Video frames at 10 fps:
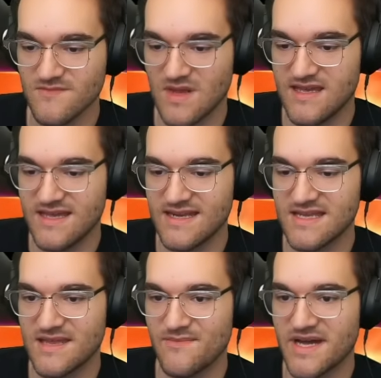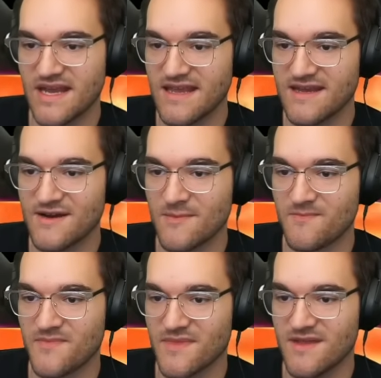Into the money here.
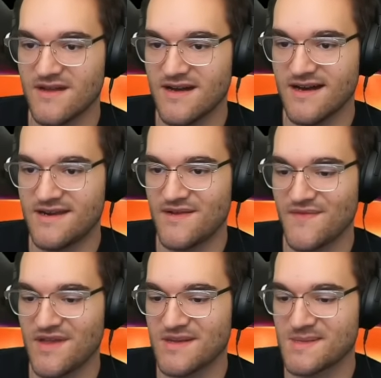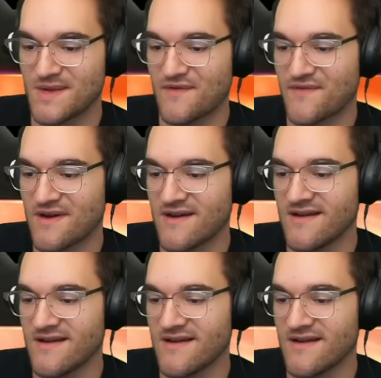Undefeated so far,